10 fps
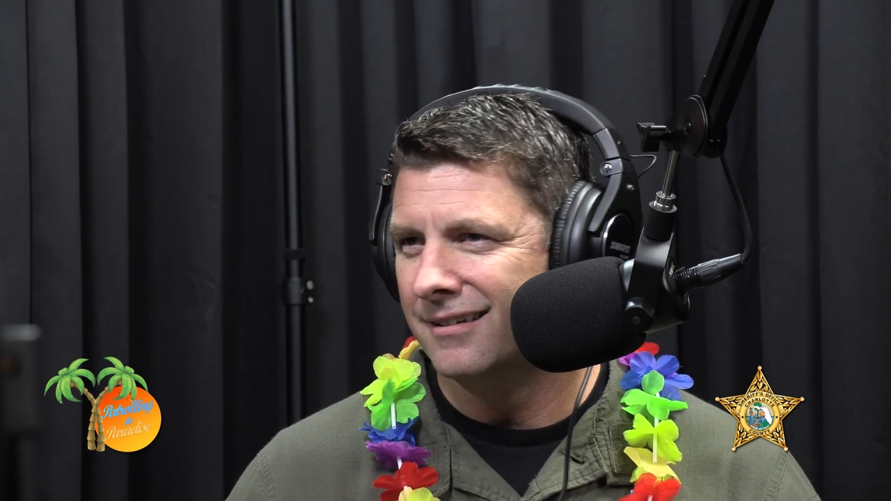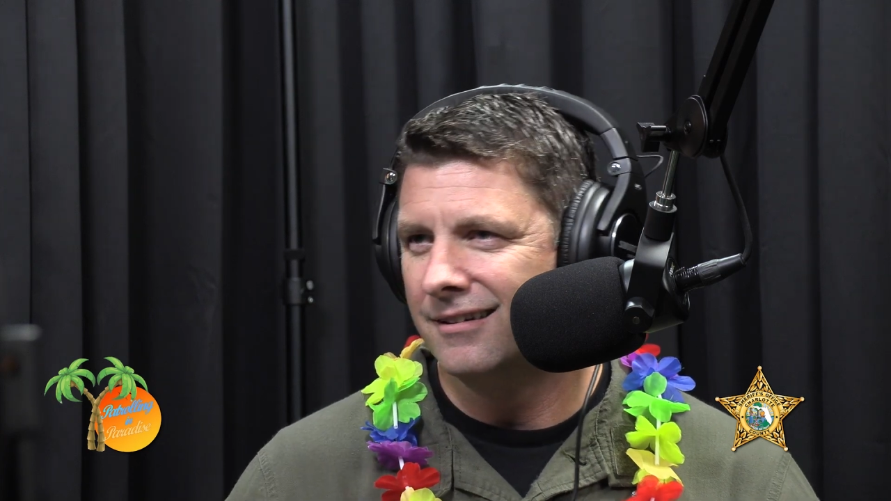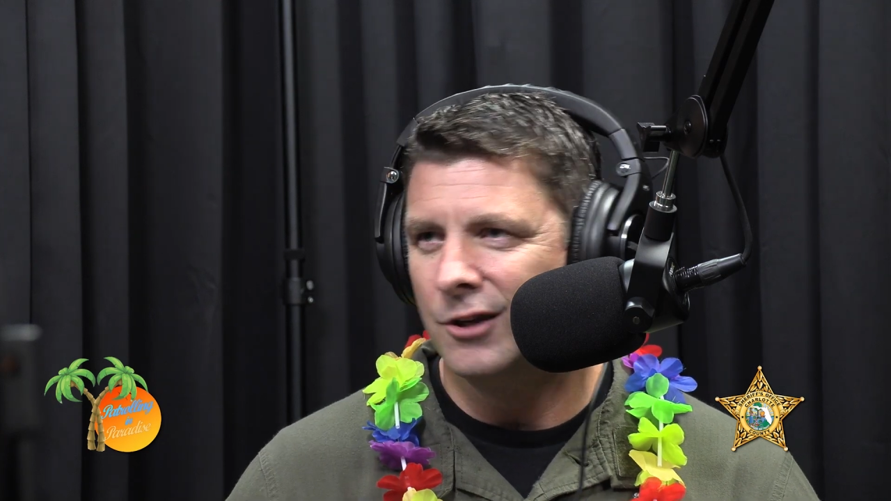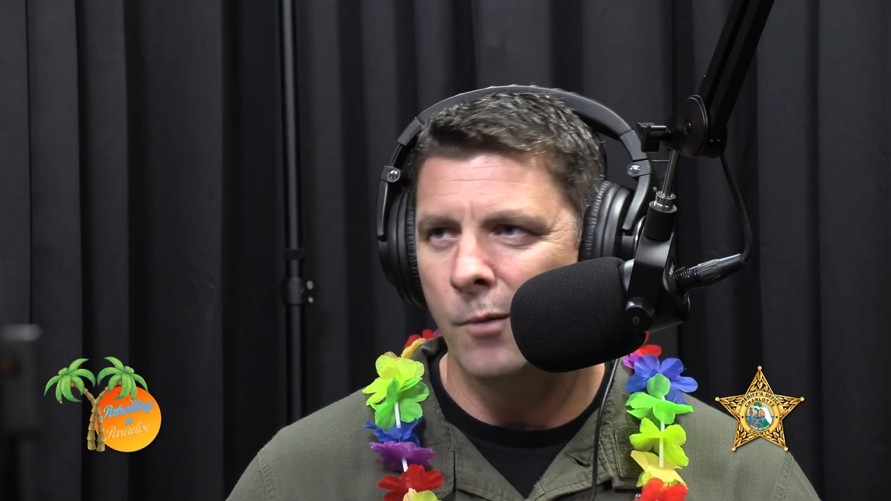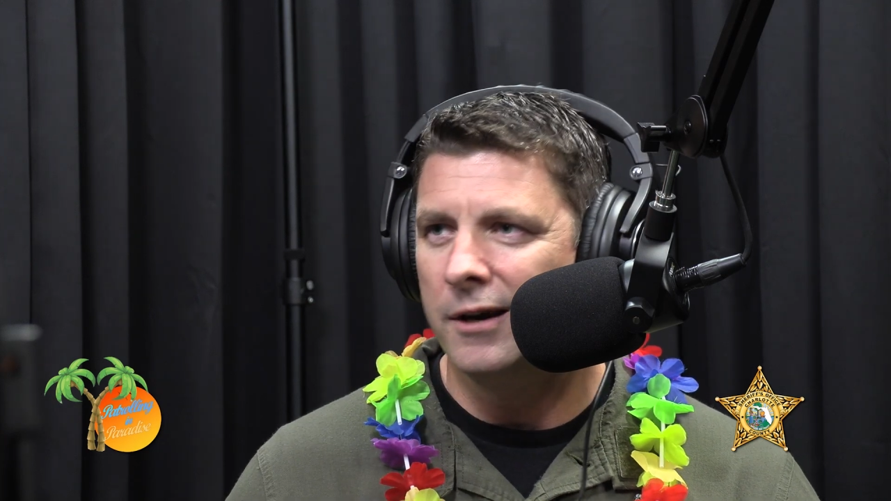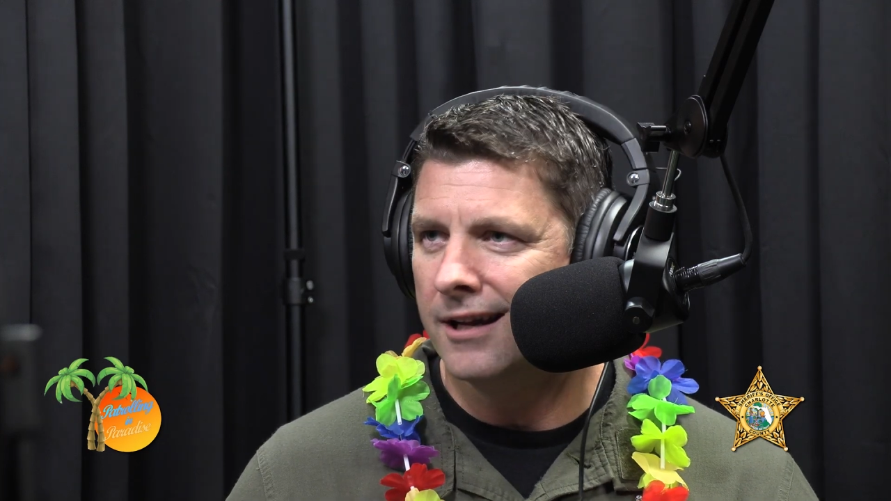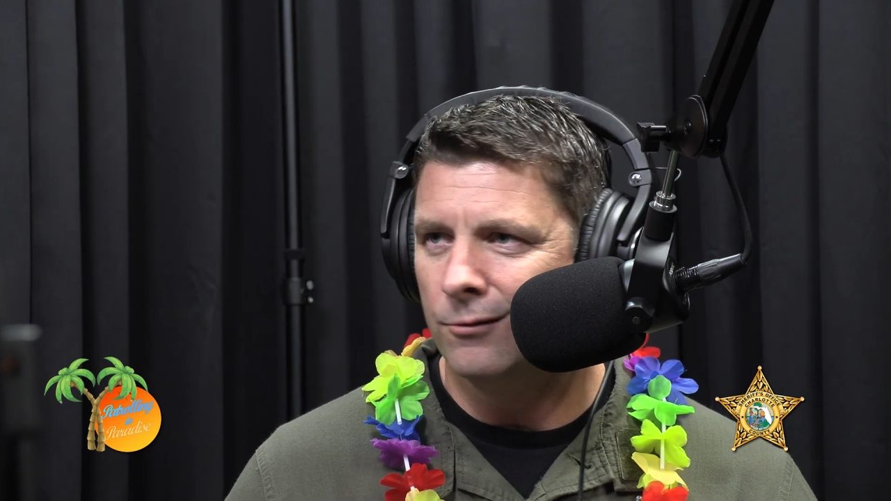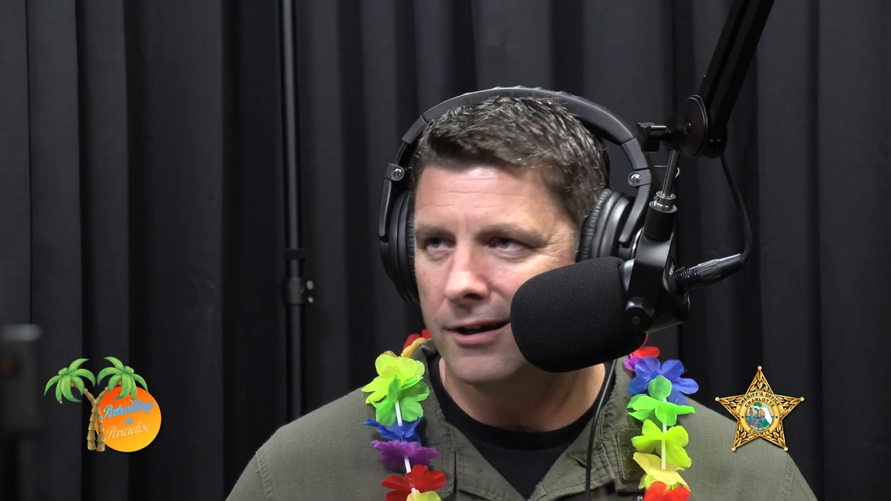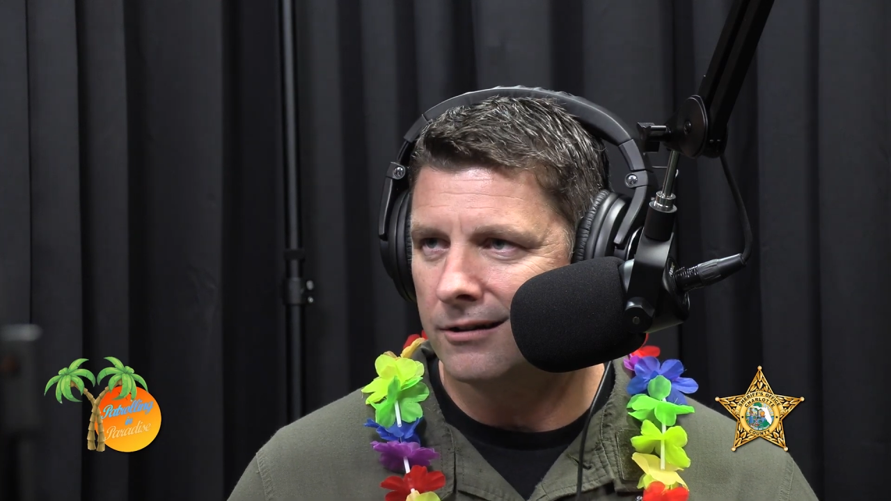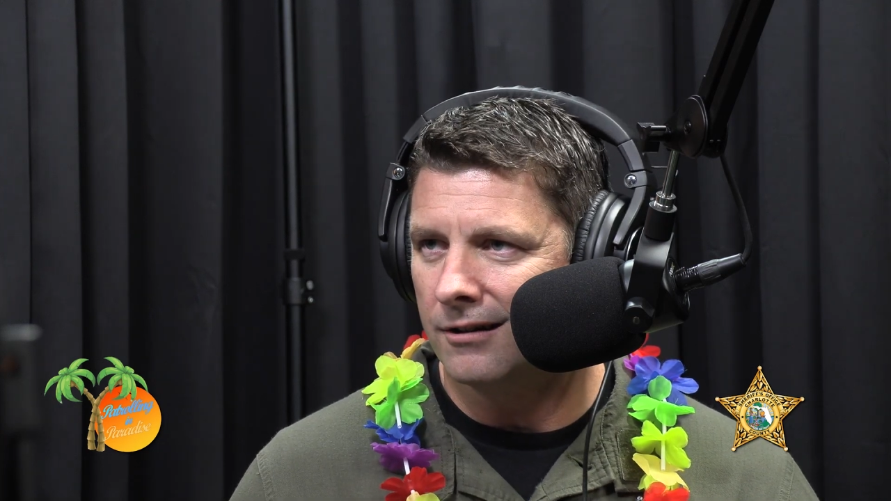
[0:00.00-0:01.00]
nobody had
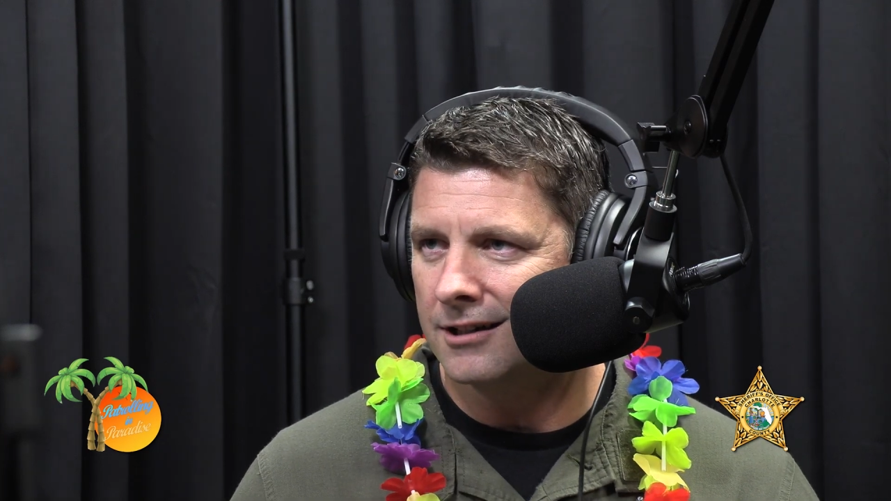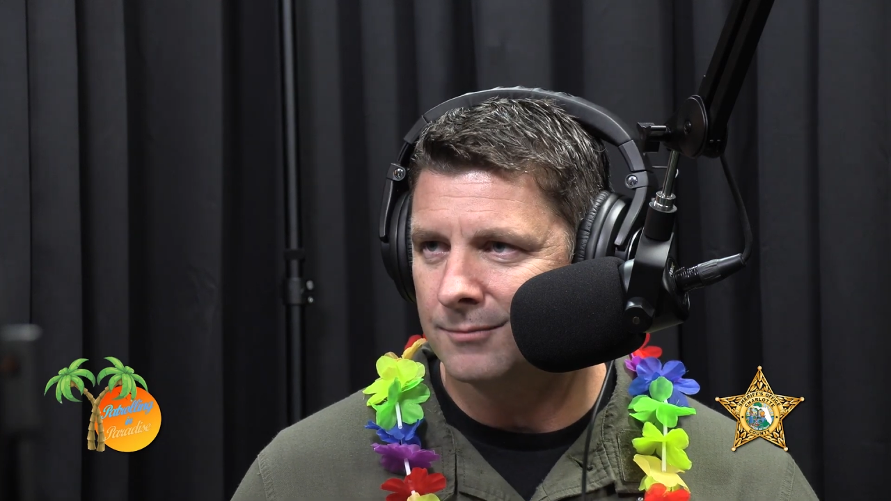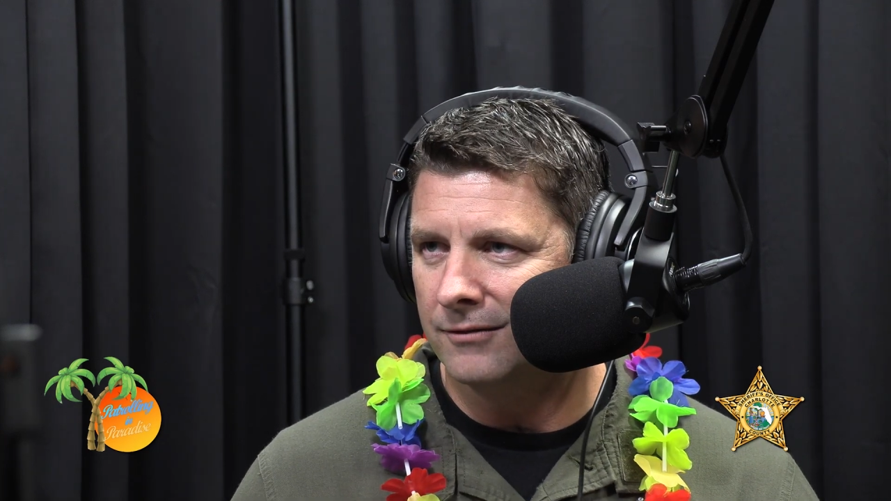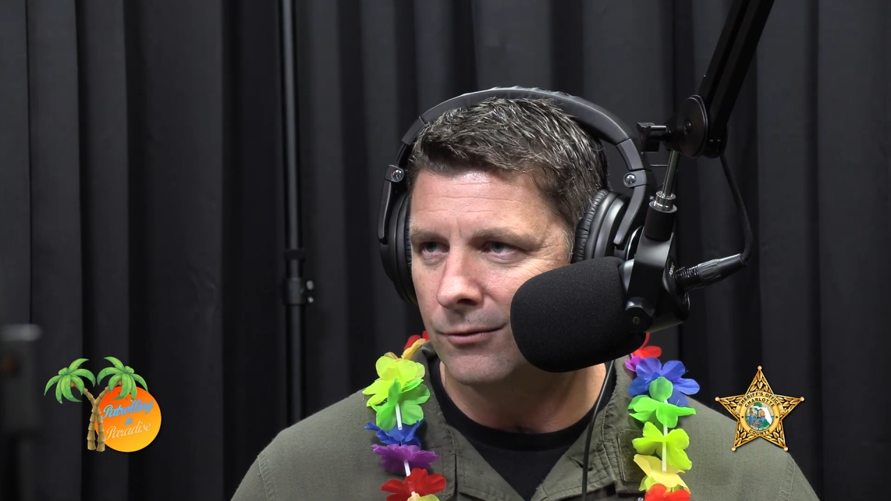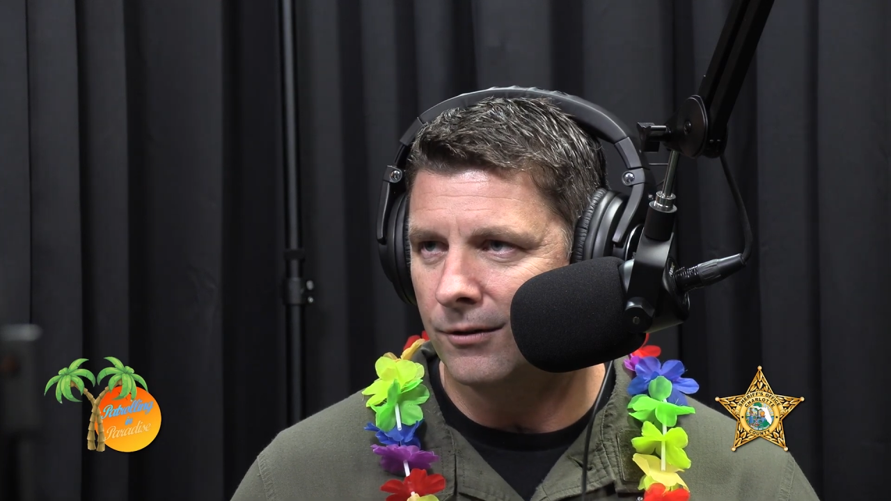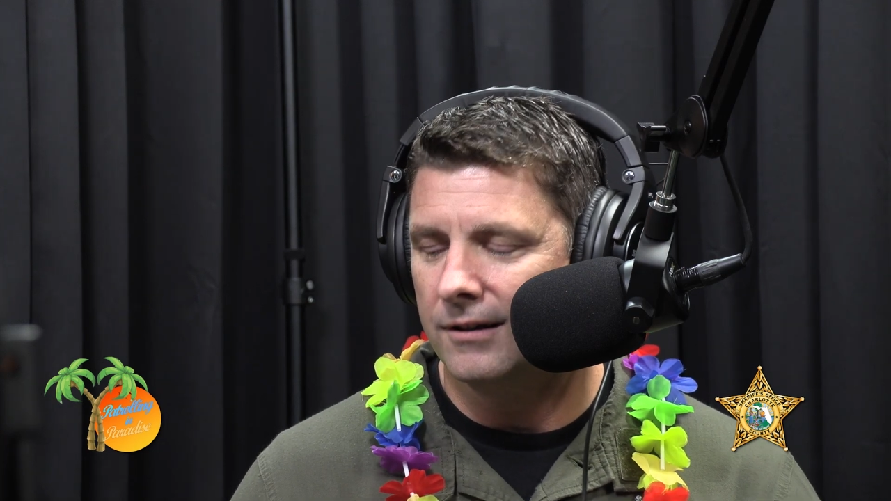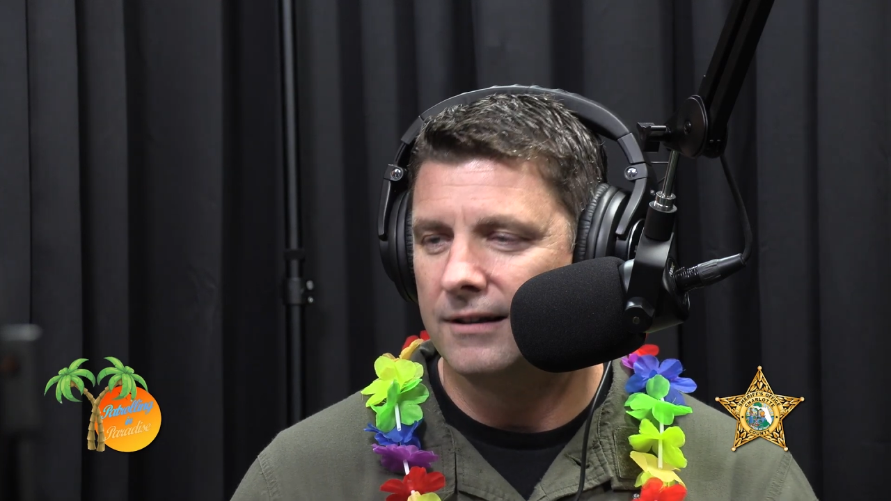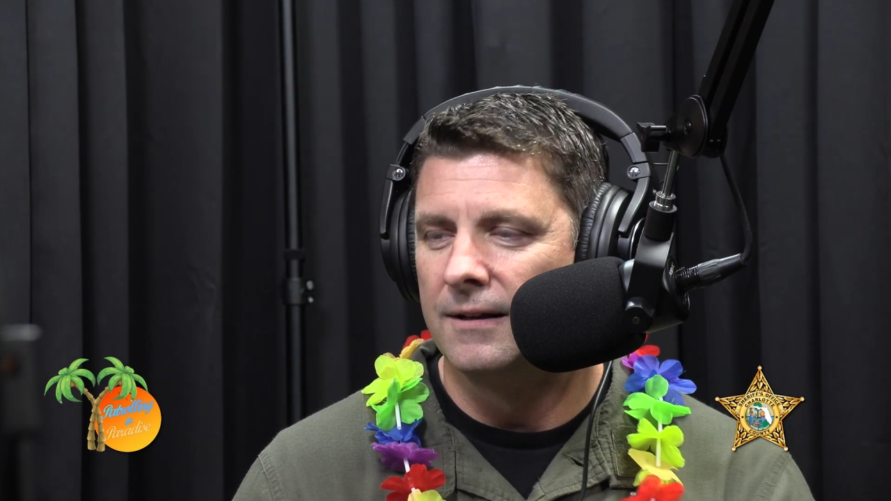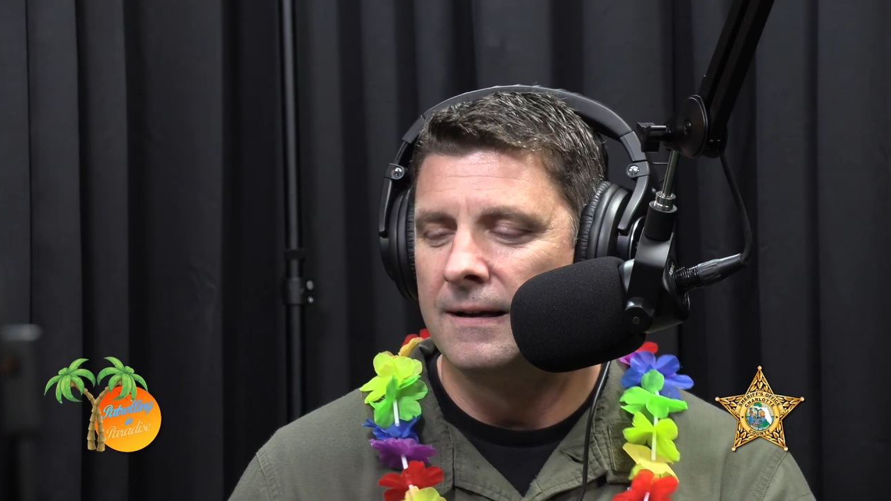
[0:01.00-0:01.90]
run across before.